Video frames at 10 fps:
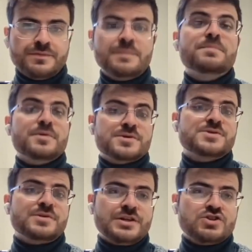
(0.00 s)
the
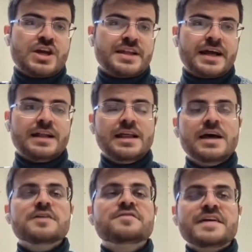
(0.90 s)
person in general
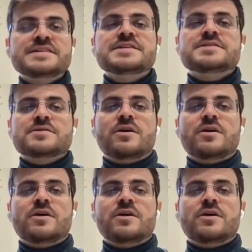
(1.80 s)
faces